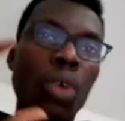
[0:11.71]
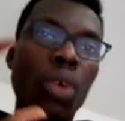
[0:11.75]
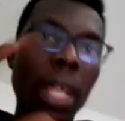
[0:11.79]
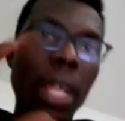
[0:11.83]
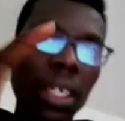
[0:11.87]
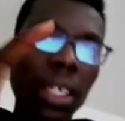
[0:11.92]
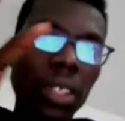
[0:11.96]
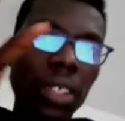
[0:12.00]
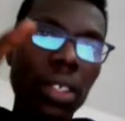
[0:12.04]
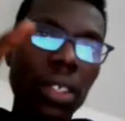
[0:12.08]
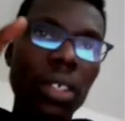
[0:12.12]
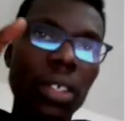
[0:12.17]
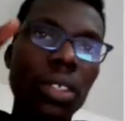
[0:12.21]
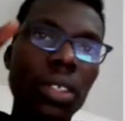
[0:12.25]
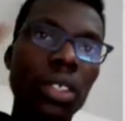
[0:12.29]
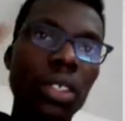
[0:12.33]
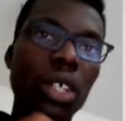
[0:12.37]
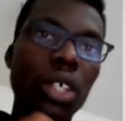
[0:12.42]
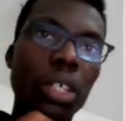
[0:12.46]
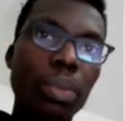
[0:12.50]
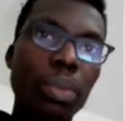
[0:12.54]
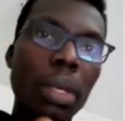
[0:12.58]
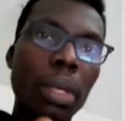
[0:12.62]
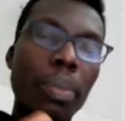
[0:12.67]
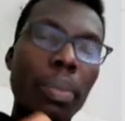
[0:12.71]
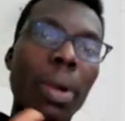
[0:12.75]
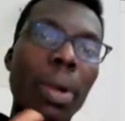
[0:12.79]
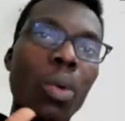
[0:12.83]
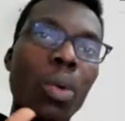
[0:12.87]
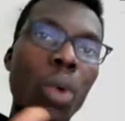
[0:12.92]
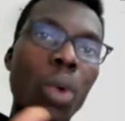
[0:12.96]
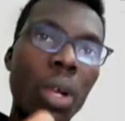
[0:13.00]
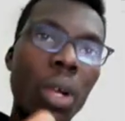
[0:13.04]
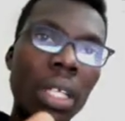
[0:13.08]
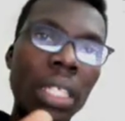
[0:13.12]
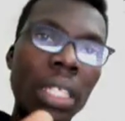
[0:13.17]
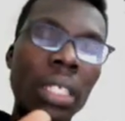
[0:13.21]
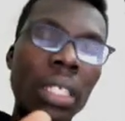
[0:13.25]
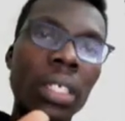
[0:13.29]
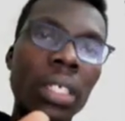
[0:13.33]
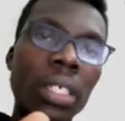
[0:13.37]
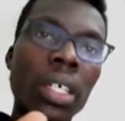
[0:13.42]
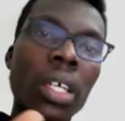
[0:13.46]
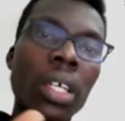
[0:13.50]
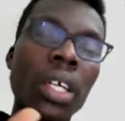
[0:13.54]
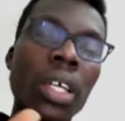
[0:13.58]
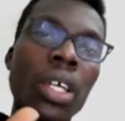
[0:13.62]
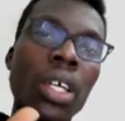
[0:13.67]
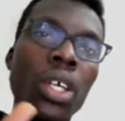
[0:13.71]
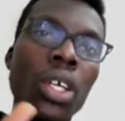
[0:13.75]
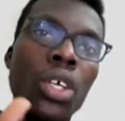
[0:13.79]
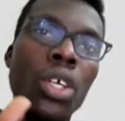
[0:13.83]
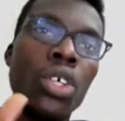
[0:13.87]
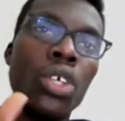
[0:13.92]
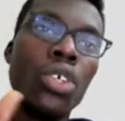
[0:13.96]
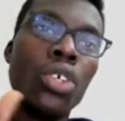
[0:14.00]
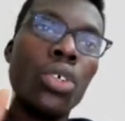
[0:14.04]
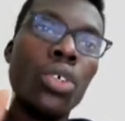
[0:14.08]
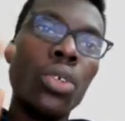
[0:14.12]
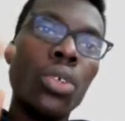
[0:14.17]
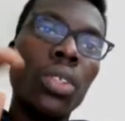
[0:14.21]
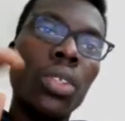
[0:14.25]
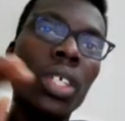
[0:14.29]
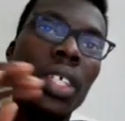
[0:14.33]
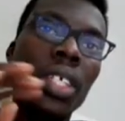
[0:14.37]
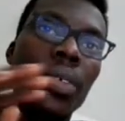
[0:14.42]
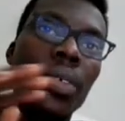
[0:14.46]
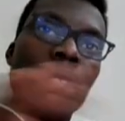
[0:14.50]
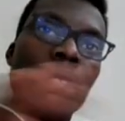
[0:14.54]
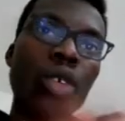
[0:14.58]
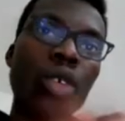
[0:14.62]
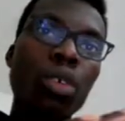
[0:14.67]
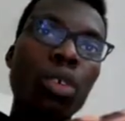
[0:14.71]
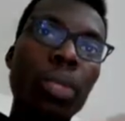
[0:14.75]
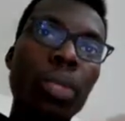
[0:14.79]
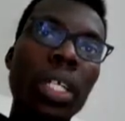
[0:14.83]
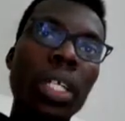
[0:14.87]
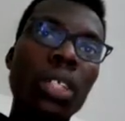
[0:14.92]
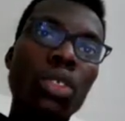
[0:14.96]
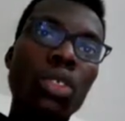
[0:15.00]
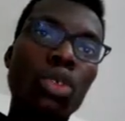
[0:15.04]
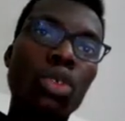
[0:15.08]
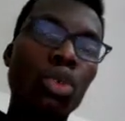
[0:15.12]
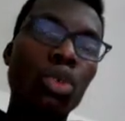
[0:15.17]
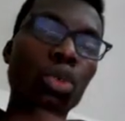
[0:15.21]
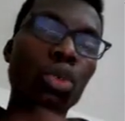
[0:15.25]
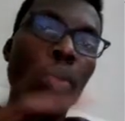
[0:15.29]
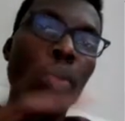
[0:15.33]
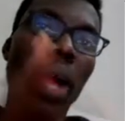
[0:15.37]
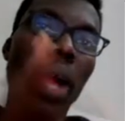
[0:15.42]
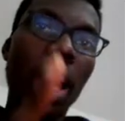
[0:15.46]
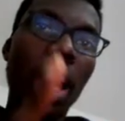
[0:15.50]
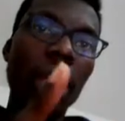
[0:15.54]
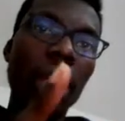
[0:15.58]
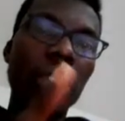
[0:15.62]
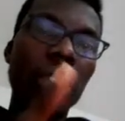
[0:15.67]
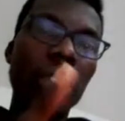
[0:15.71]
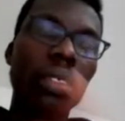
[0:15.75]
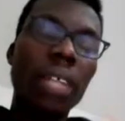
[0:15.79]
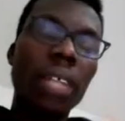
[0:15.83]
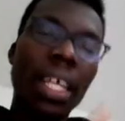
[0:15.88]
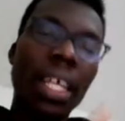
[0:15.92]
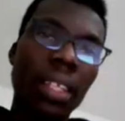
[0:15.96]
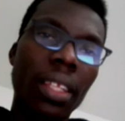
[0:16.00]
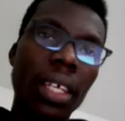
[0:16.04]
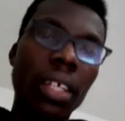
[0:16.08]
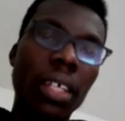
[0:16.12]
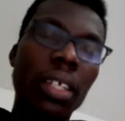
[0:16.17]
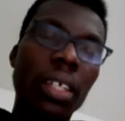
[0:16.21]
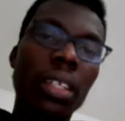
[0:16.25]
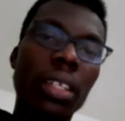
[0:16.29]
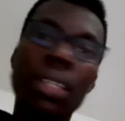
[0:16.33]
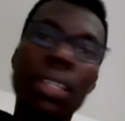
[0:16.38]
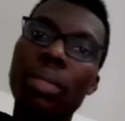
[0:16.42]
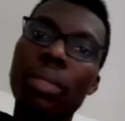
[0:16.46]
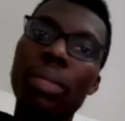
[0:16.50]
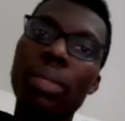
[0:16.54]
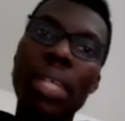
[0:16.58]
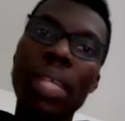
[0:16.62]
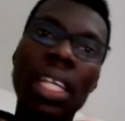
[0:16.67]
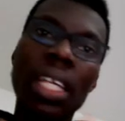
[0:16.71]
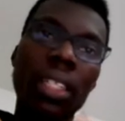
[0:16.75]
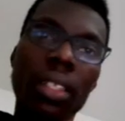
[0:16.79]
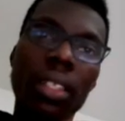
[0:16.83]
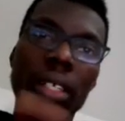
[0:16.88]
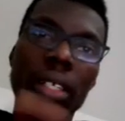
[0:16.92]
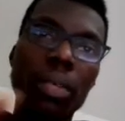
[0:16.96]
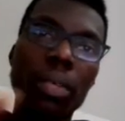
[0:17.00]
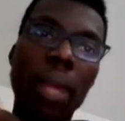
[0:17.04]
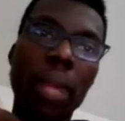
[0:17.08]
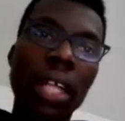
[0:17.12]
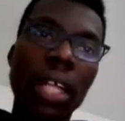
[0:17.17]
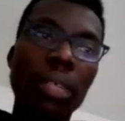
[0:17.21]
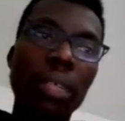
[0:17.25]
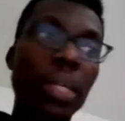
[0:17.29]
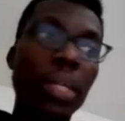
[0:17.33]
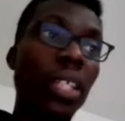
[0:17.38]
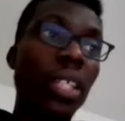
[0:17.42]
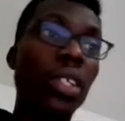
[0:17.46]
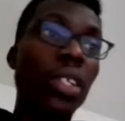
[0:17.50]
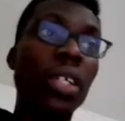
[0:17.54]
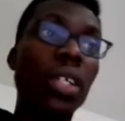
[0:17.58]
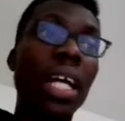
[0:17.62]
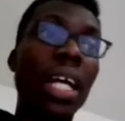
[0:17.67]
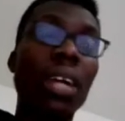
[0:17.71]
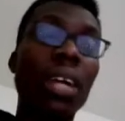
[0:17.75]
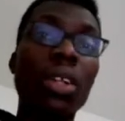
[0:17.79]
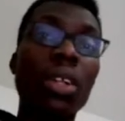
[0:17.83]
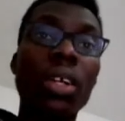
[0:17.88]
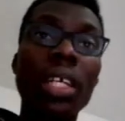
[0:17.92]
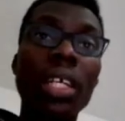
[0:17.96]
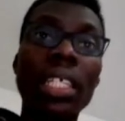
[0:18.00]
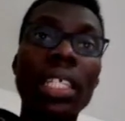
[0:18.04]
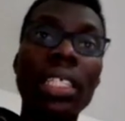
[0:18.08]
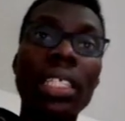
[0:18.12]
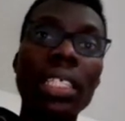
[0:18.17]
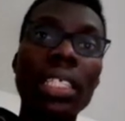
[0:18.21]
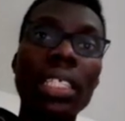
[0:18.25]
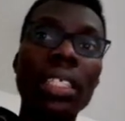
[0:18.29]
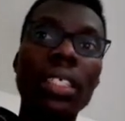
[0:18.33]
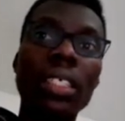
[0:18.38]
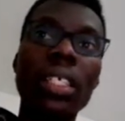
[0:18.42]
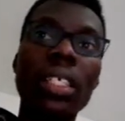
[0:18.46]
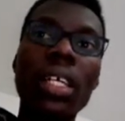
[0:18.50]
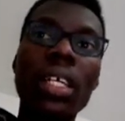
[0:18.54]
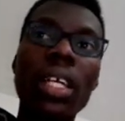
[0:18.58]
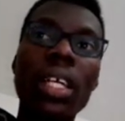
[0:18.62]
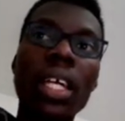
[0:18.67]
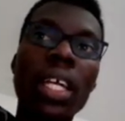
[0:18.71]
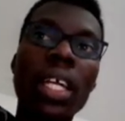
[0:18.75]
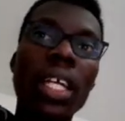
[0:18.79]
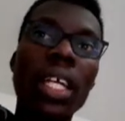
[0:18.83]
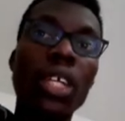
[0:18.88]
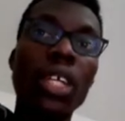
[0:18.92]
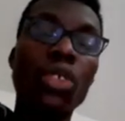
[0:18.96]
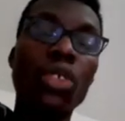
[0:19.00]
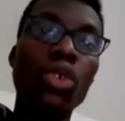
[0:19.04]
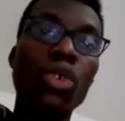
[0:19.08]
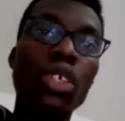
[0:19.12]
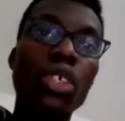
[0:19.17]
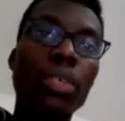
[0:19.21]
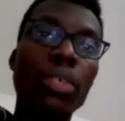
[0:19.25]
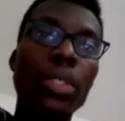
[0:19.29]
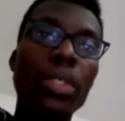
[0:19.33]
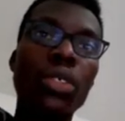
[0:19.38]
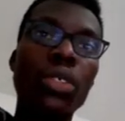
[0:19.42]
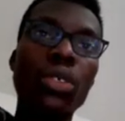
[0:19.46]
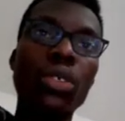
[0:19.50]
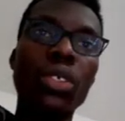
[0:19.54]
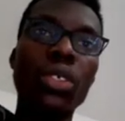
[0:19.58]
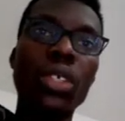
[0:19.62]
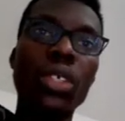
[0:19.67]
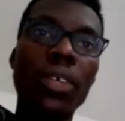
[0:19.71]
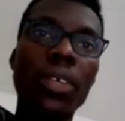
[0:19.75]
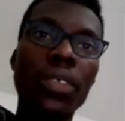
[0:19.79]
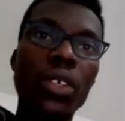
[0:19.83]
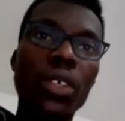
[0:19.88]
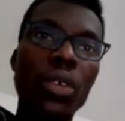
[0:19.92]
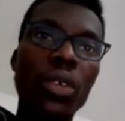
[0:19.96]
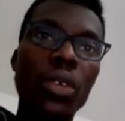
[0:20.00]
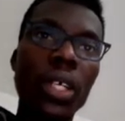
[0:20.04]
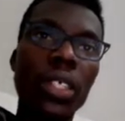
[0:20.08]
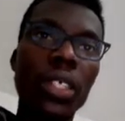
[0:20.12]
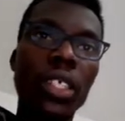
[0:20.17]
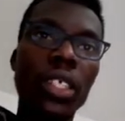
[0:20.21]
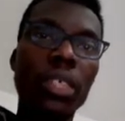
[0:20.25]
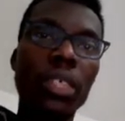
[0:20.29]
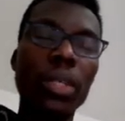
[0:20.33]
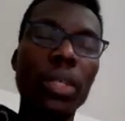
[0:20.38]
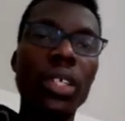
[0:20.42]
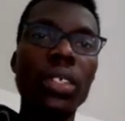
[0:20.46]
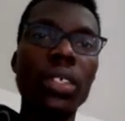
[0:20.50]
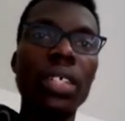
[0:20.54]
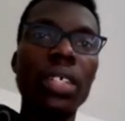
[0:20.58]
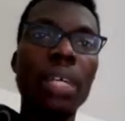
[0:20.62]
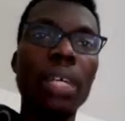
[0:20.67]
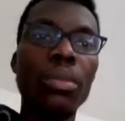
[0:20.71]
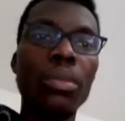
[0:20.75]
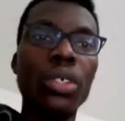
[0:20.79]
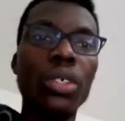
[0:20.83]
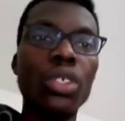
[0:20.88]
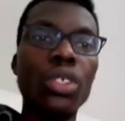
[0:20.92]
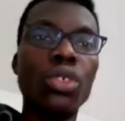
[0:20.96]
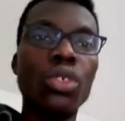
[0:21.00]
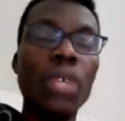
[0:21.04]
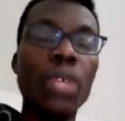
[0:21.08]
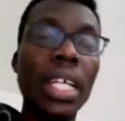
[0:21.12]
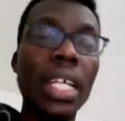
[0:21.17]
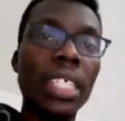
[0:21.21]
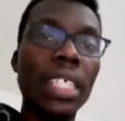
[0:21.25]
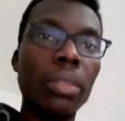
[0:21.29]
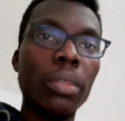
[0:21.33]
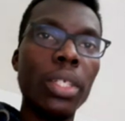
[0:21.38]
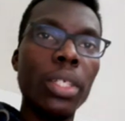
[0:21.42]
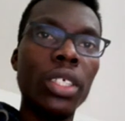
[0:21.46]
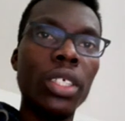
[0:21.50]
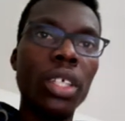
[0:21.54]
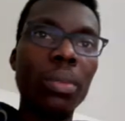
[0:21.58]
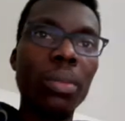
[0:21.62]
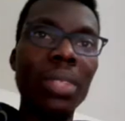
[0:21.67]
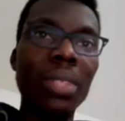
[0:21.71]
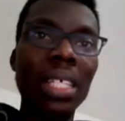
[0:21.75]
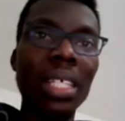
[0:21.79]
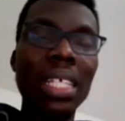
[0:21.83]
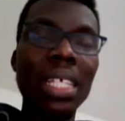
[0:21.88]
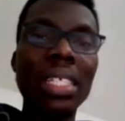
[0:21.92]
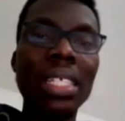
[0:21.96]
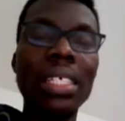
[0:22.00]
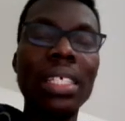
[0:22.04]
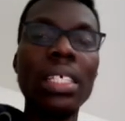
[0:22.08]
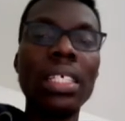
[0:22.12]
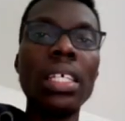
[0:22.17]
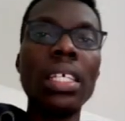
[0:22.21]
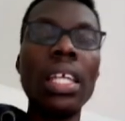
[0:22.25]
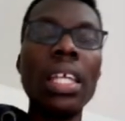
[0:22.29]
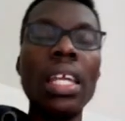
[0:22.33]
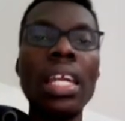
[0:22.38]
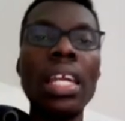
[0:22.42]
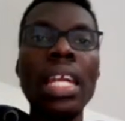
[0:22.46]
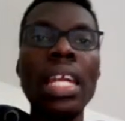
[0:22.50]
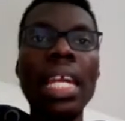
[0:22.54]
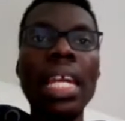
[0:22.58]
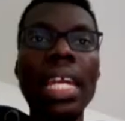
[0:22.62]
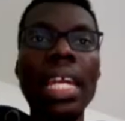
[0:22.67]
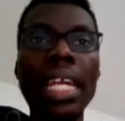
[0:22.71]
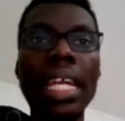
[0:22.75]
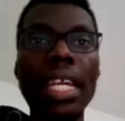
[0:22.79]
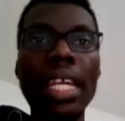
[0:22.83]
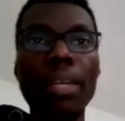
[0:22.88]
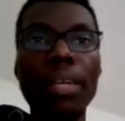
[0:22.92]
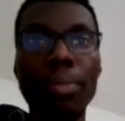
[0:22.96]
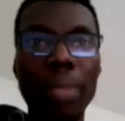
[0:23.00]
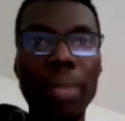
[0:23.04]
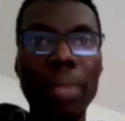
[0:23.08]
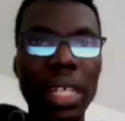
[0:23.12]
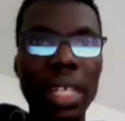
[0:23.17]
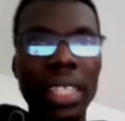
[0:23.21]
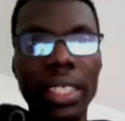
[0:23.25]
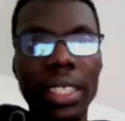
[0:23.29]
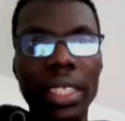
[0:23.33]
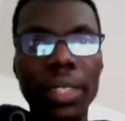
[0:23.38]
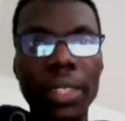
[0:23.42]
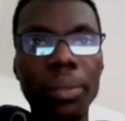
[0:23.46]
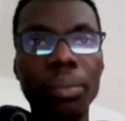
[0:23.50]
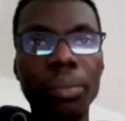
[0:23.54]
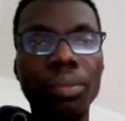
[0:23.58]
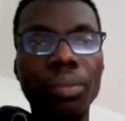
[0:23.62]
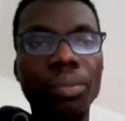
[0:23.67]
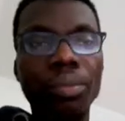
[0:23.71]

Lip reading: questions on paper one. So this video will be in two parts, I think. I may make it three parts depending on how long it is it took me to solve the questions, because I'm going to explain some things a bit